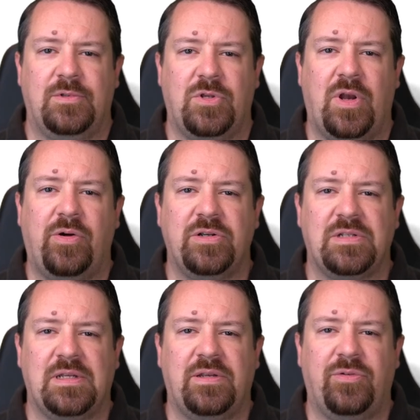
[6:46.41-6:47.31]
So now our
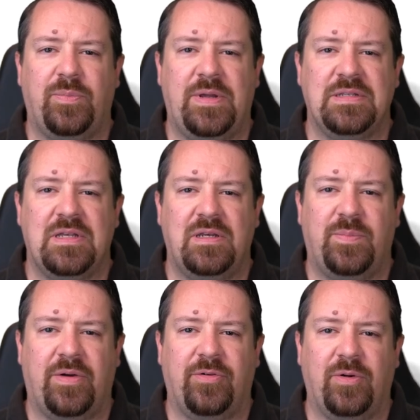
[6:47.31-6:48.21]
Selective Repeat
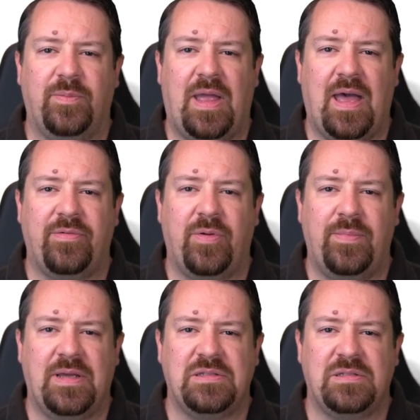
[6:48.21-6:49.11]
send buffer may have a
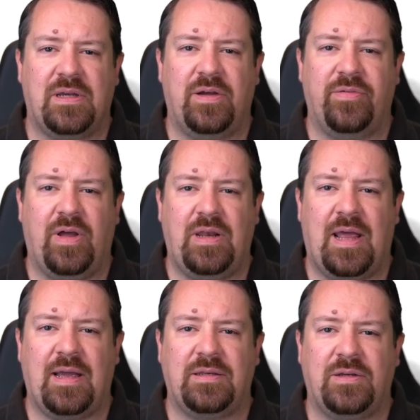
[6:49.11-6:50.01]
mix of
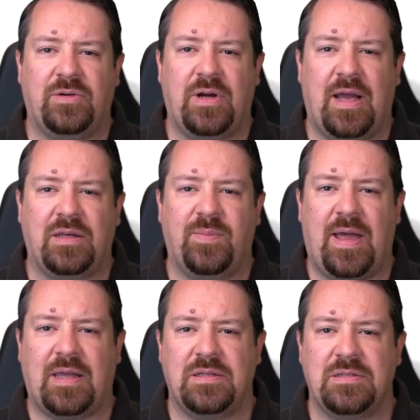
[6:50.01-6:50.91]
unacked or acked
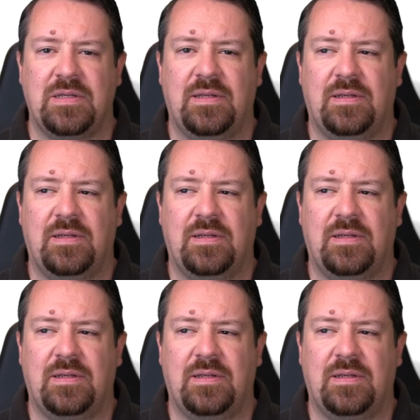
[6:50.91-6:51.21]
packets,